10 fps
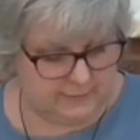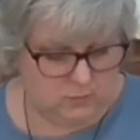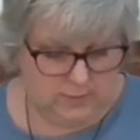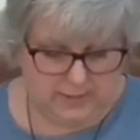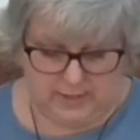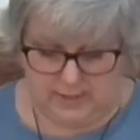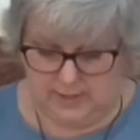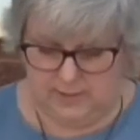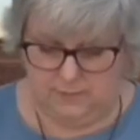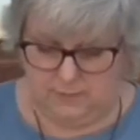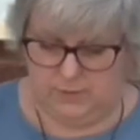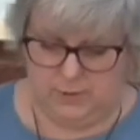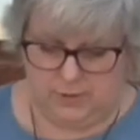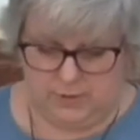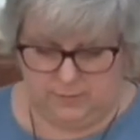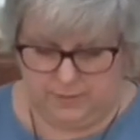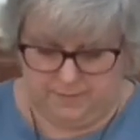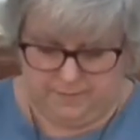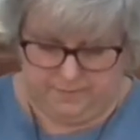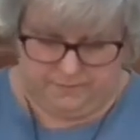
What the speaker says: and quickly with your glue gun.